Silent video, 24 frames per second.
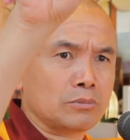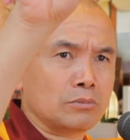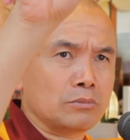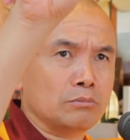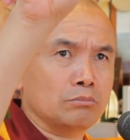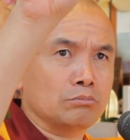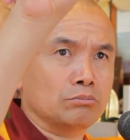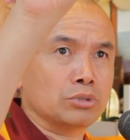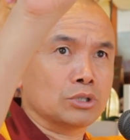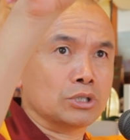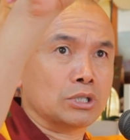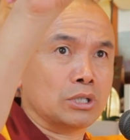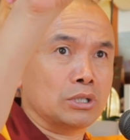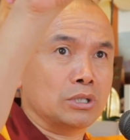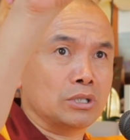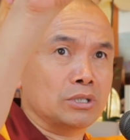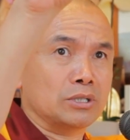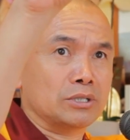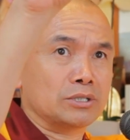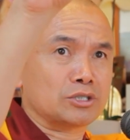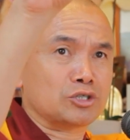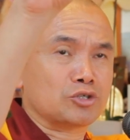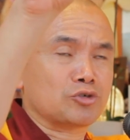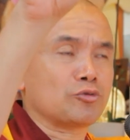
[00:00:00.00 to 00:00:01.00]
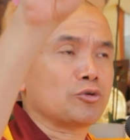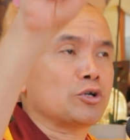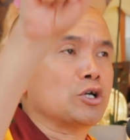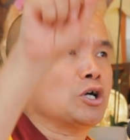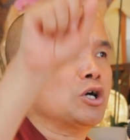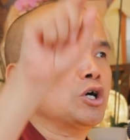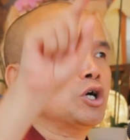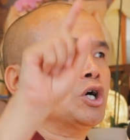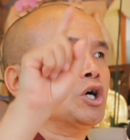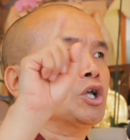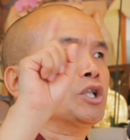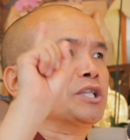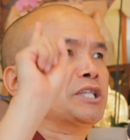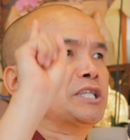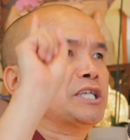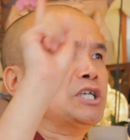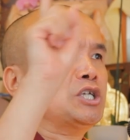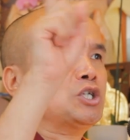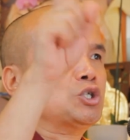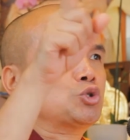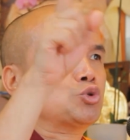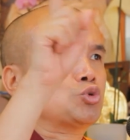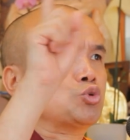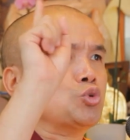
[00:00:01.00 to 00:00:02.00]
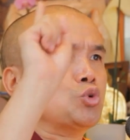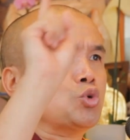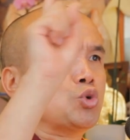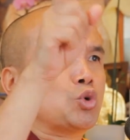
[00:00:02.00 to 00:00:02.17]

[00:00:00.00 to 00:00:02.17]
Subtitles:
Buddhahood. These two